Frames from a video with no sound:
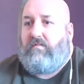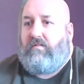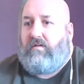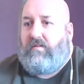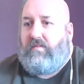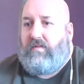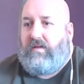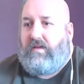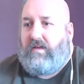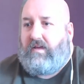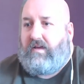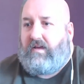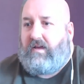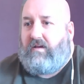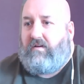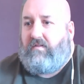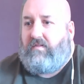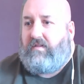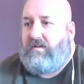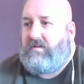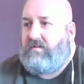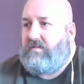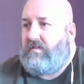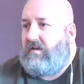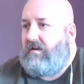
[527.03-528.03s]
right, there you go.
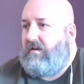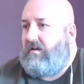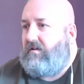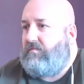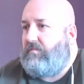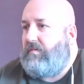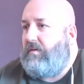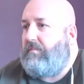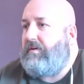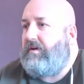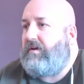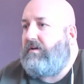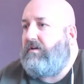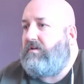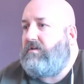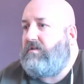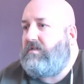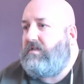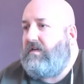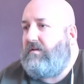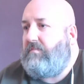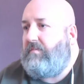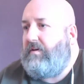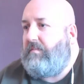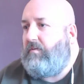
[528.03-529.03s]
There's the last bit. Because,
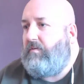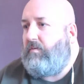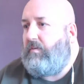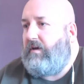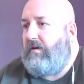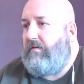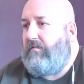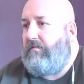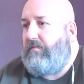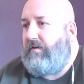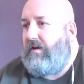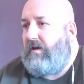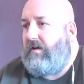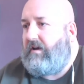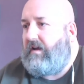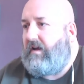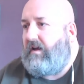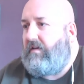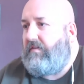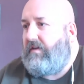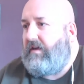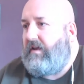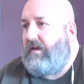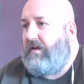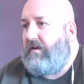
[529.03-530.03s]
dear people, we have found out
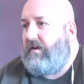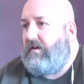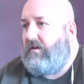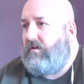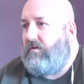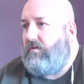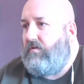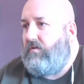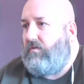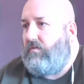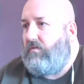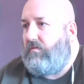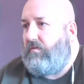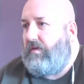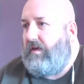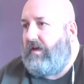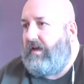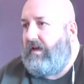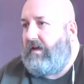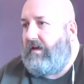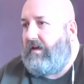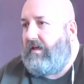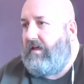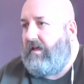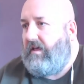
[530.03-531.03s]
that in Google
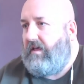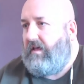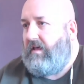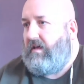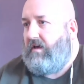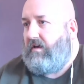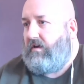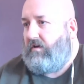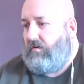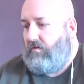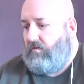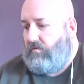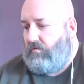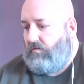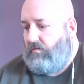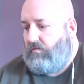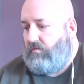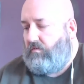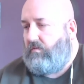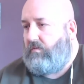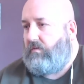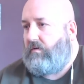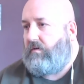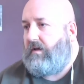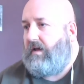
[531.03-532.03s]

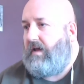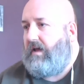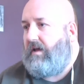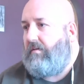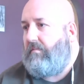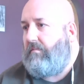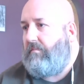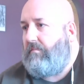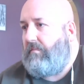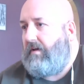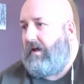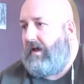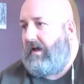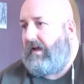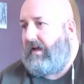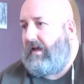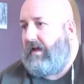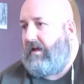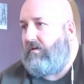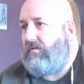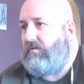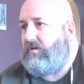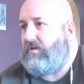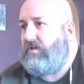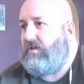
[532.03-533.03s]

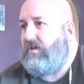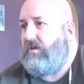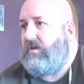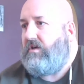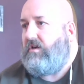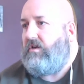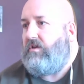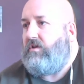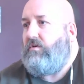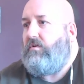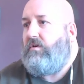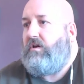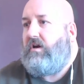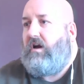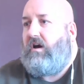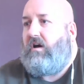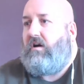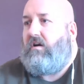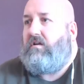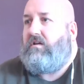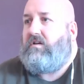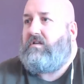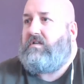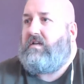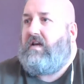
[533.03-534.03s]
Hangout, you
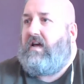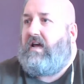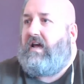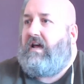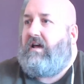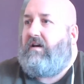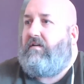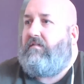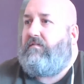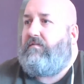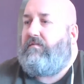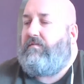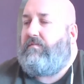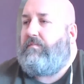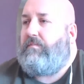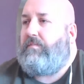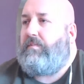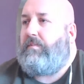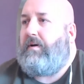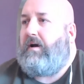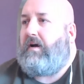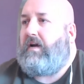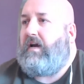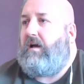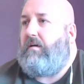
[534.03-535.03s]
can't have
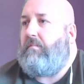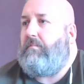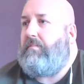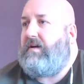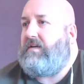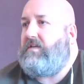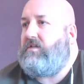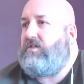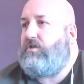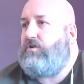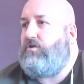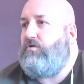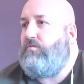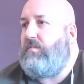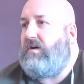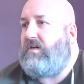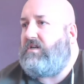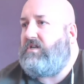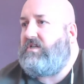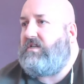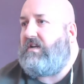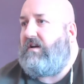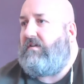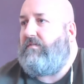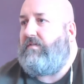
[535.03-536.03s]
cut and paste too much
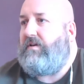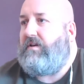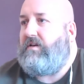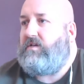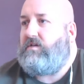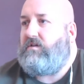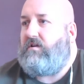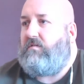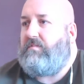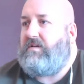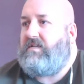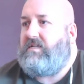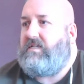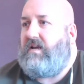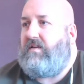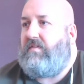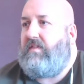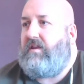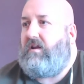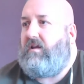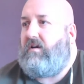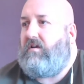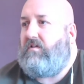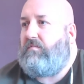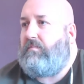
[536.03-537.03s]
stuff in. So I missed out the
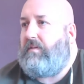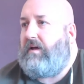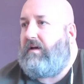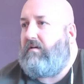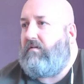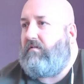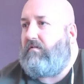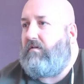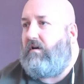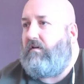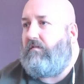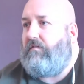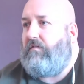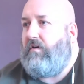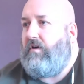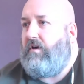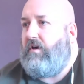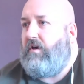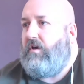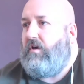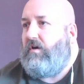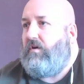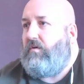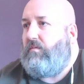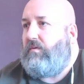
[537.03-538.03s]
last paragraph,
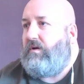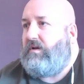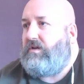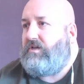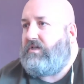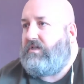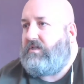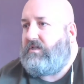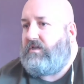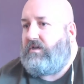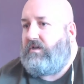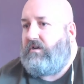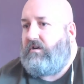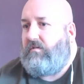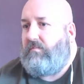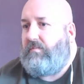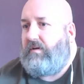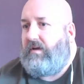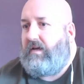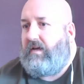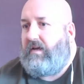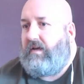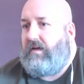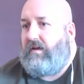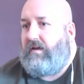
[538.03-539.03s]
which is going to
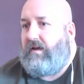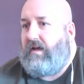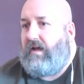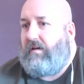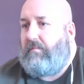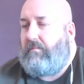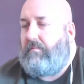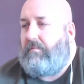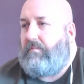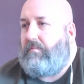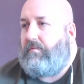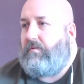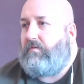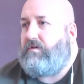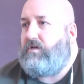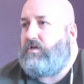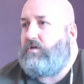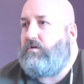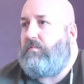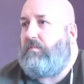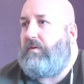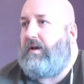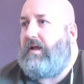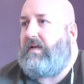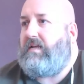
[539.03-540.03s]
be
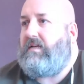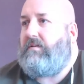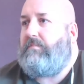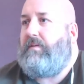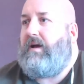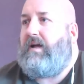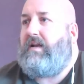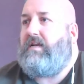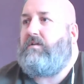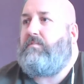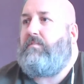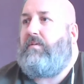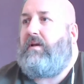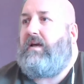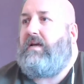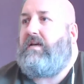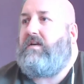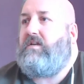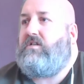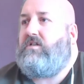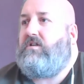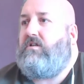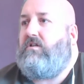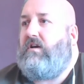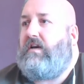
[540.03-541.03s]
Crystal Palace
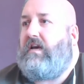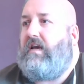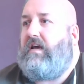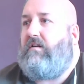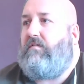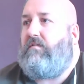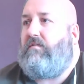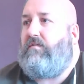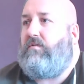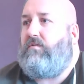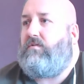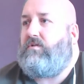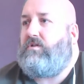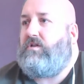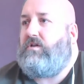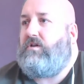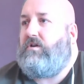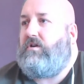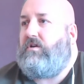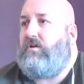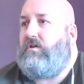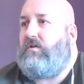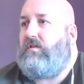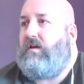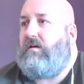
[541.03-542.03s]
players to look out for. So you
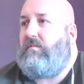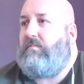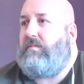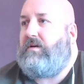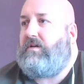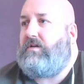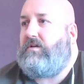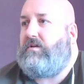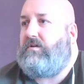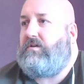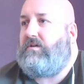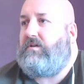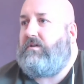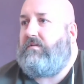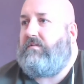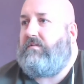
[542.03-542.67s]
can do that bit, Josh.